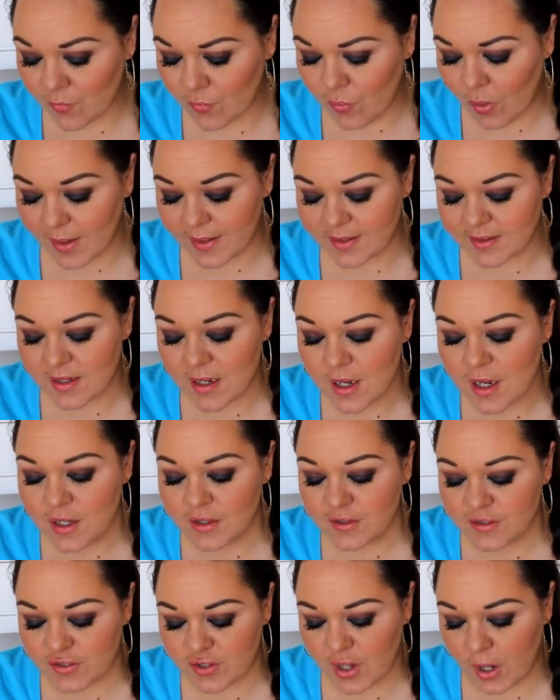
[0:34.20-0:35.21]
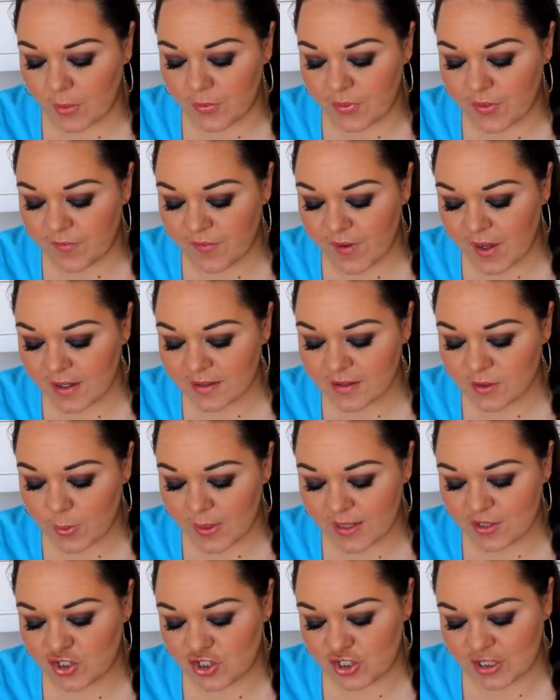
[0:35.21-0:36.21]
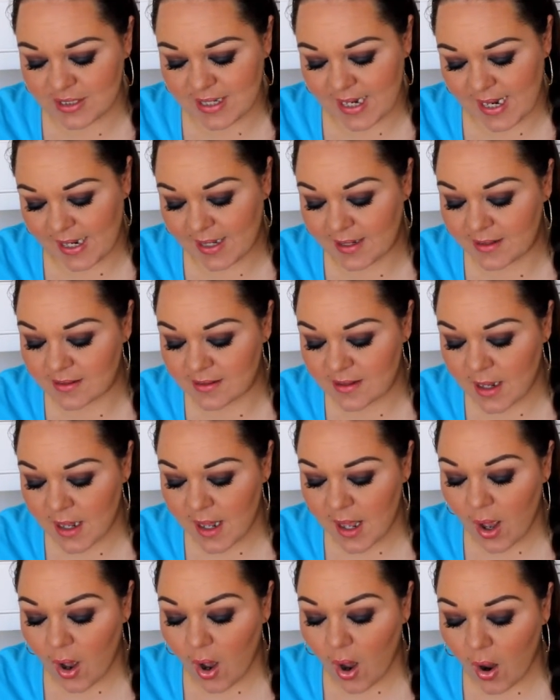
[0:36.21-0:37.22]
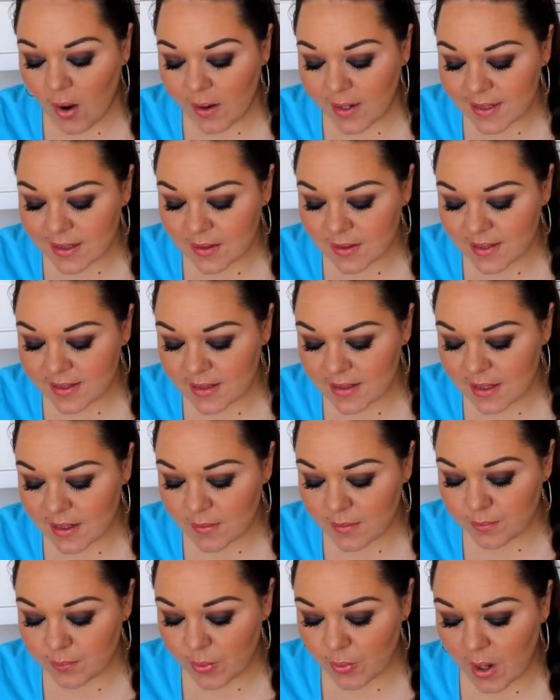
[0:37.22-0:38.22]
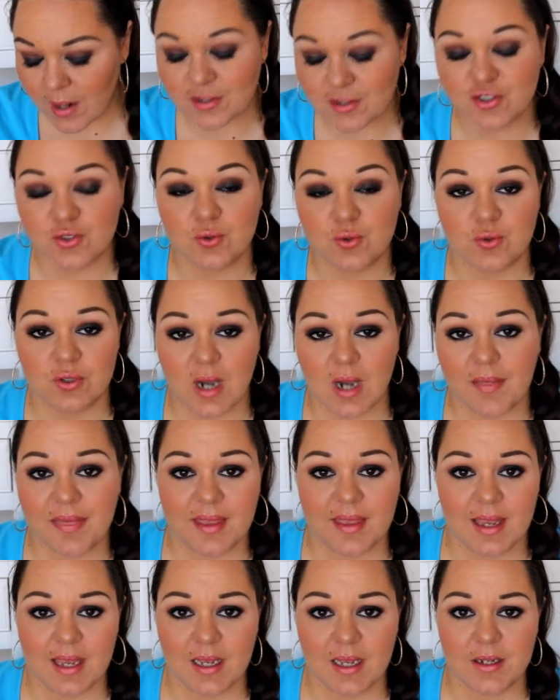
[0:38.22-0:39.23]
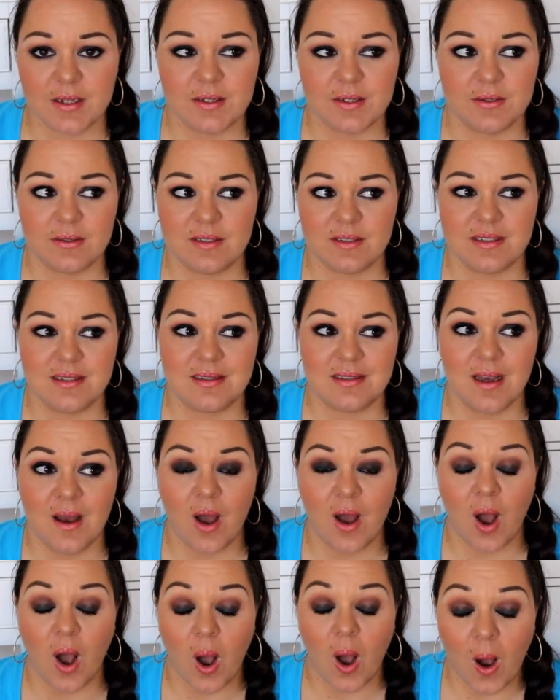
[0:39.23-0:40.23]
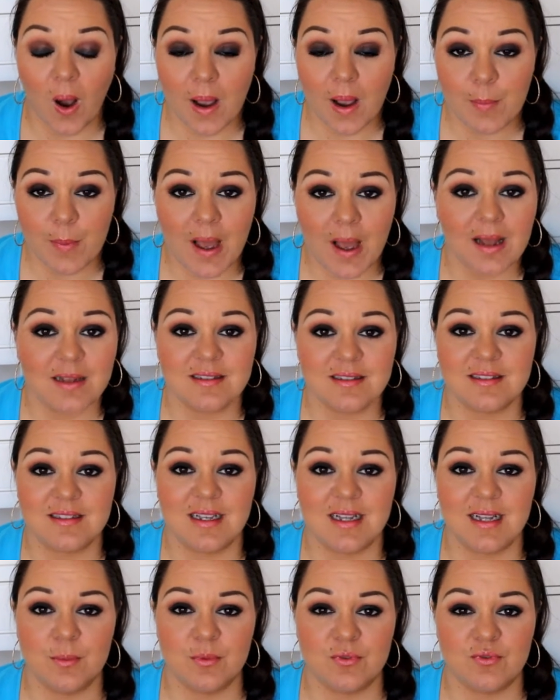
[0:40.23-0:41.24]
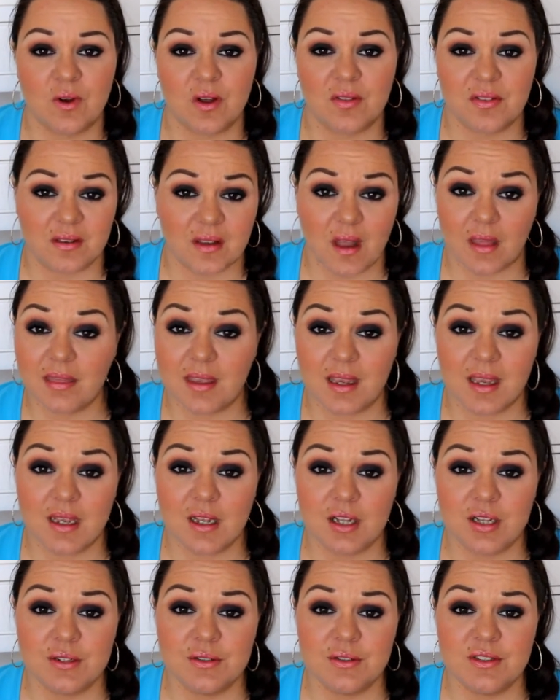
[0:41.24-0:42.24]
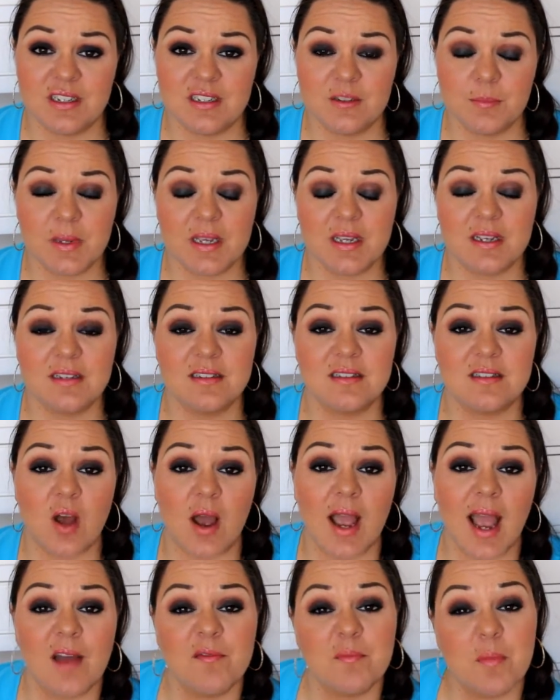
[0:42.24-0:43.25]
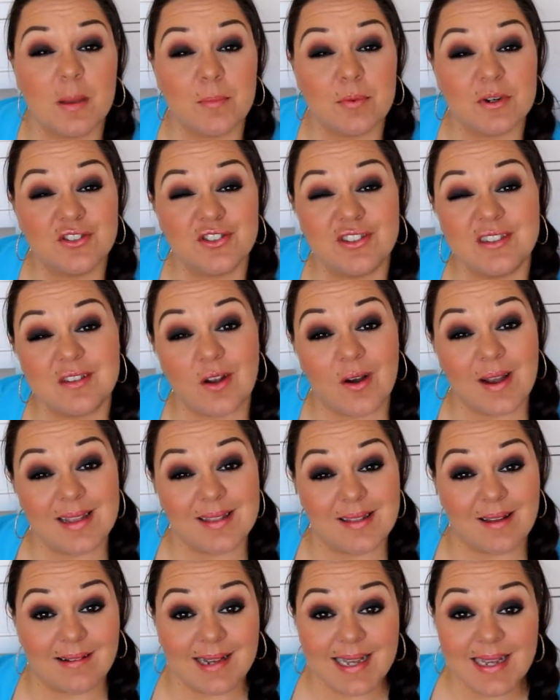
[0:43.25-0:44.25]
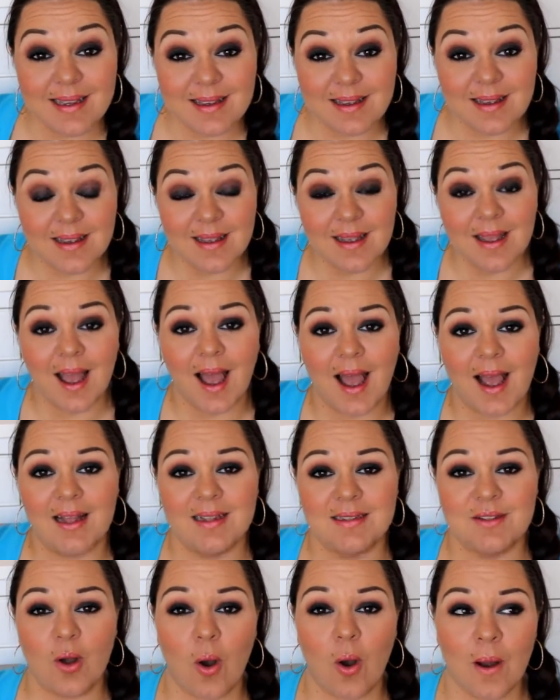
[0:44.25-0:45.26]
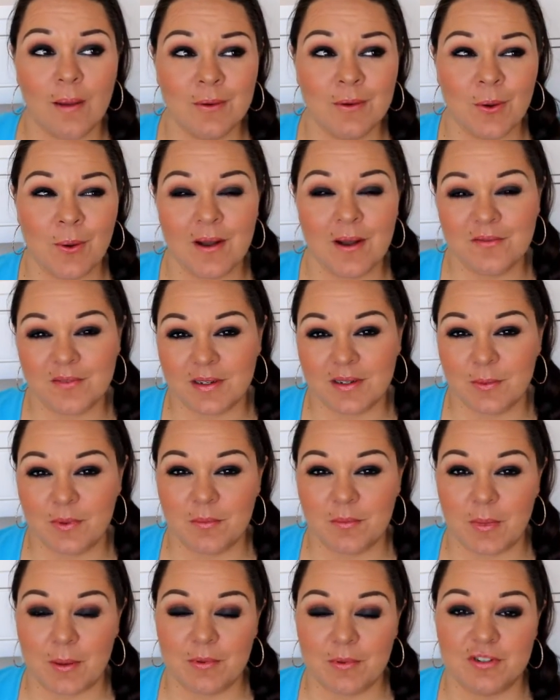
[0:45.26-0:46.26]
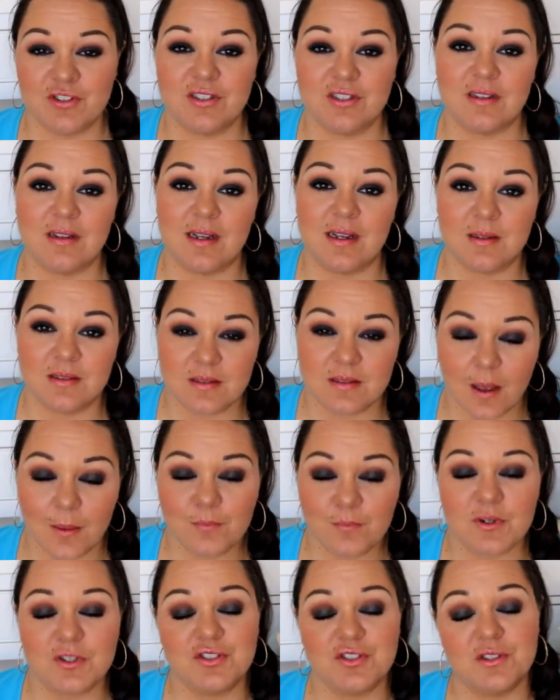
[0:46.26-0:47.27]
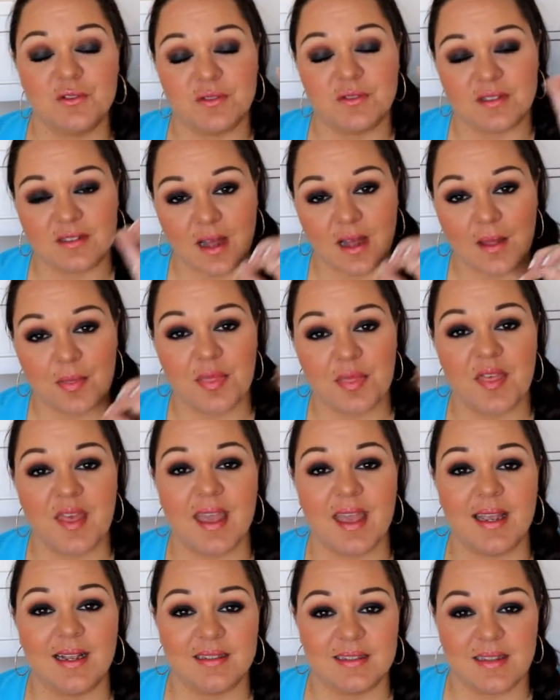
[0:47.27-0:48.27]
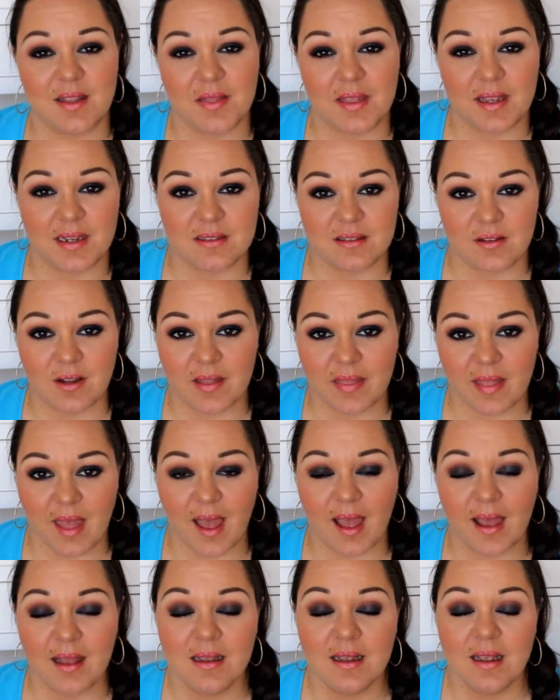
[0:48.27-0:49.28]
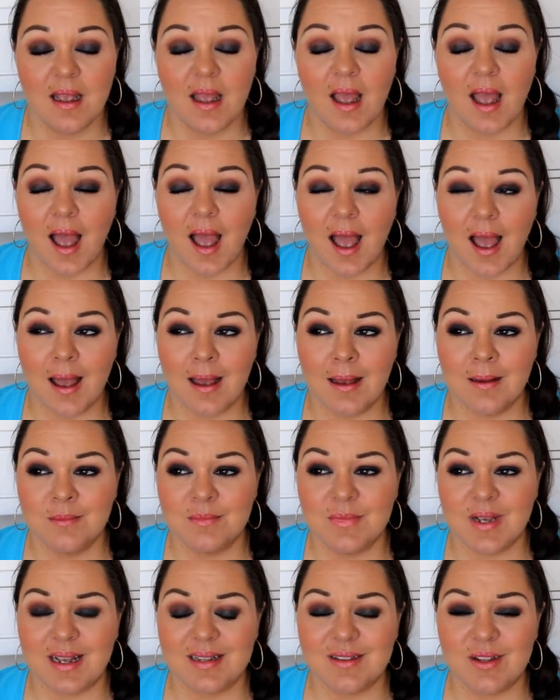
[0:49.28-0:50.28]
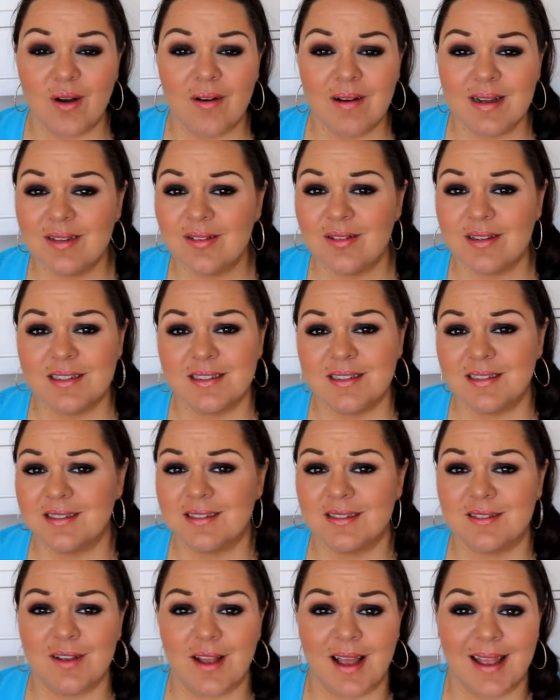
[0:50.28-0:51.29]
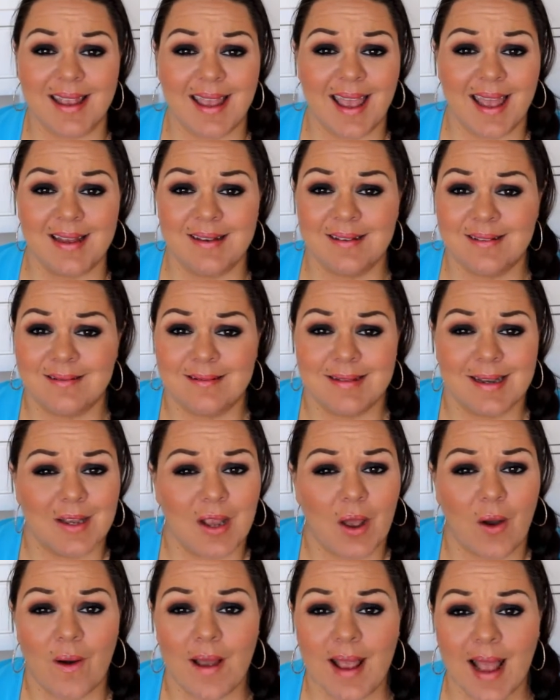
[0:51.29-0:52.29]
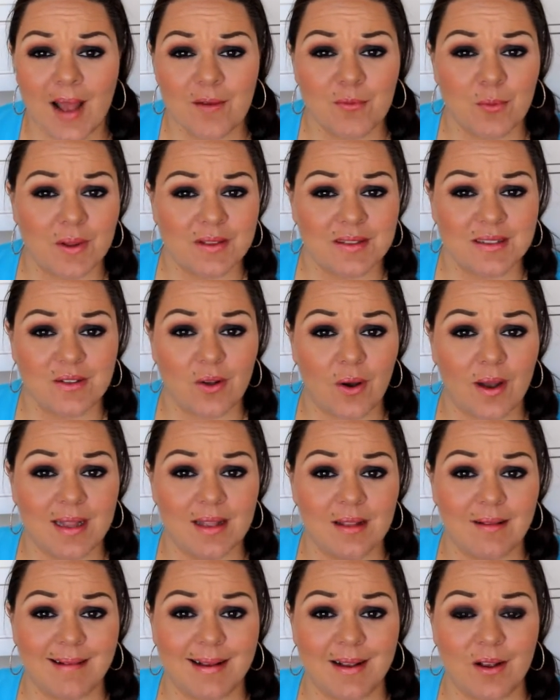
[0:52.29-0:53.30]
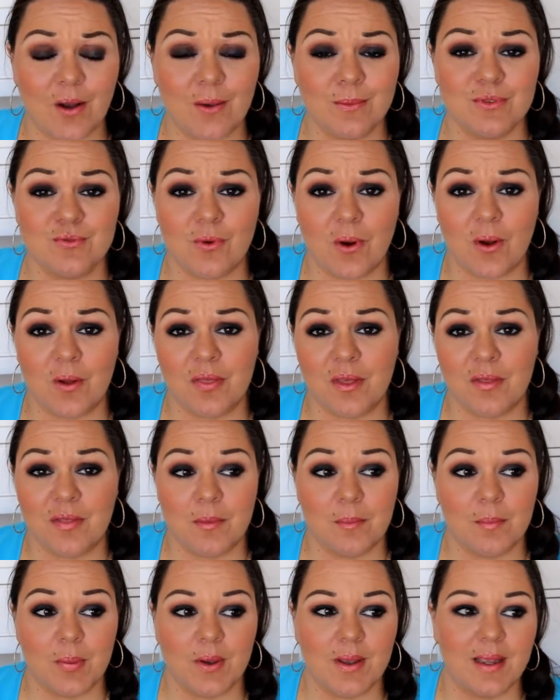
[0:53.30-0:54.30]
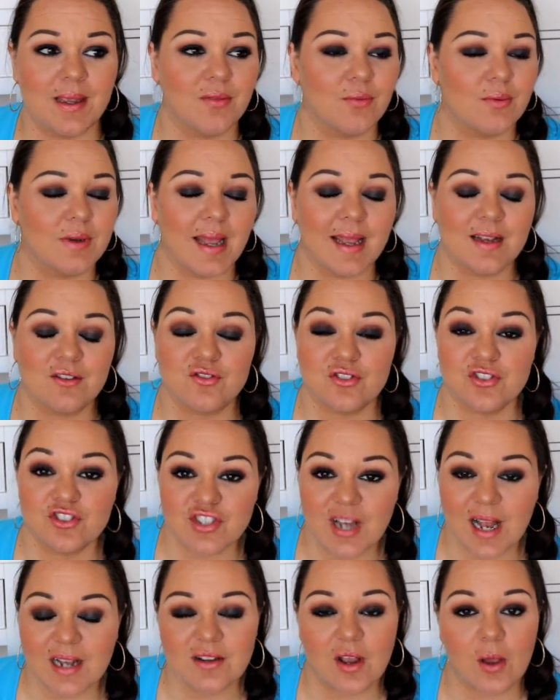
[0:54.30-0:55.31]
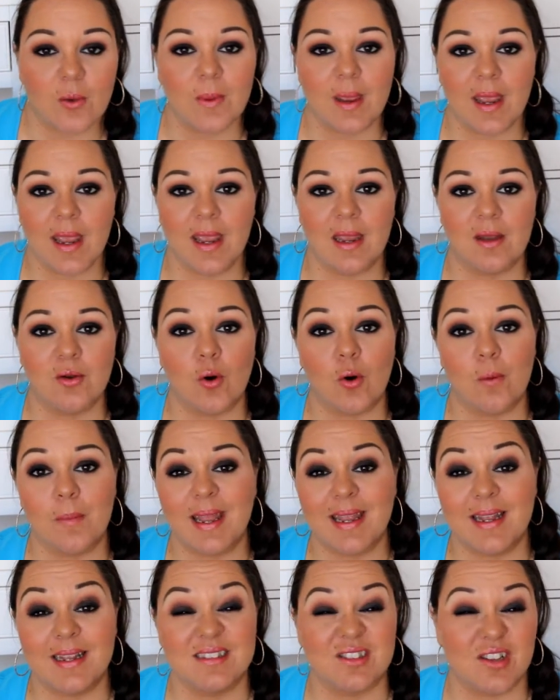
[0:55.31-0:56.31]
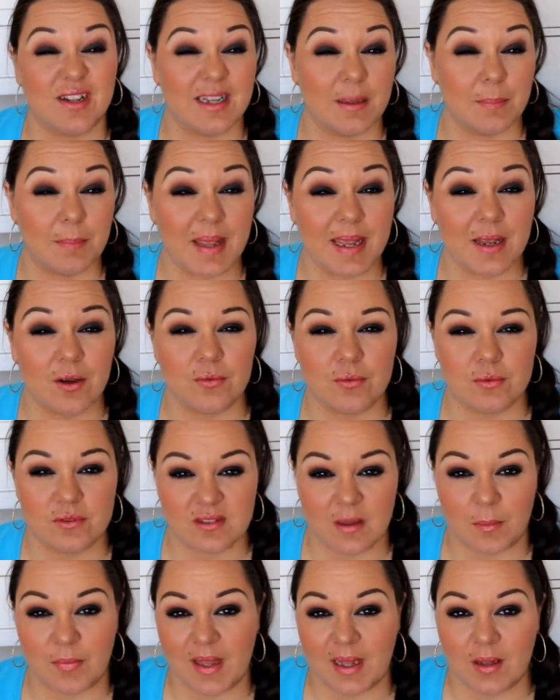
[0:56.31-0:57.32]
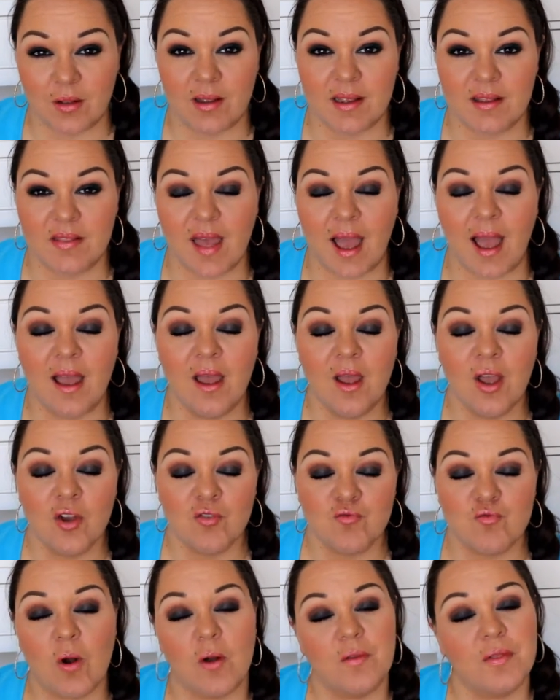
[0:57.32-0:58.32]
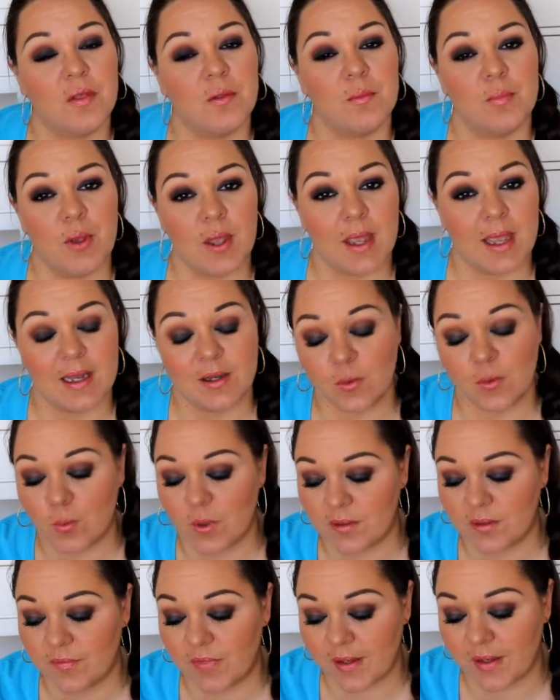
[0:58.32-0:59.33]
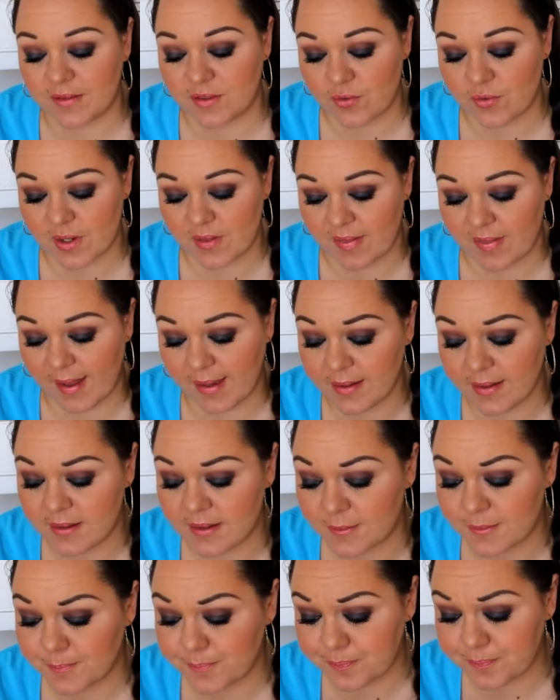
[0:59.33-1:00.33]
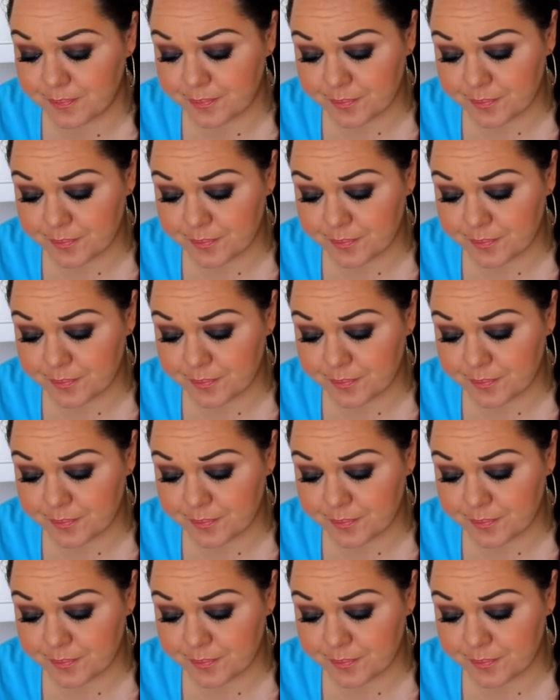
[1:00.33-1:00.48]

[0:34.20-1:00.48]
Right, so the first question is eyeliner, brush or nothing included? I personally would rather nothing included because I have my brushes that I like, and I'm quite funny with my brushes. I like certain brushes for certain things and things like that. And eyeliners, again, I have ones that I like. I would rather than put either an extra shadow in or make it slightly bigger or something like that, rather than put in one of those three things.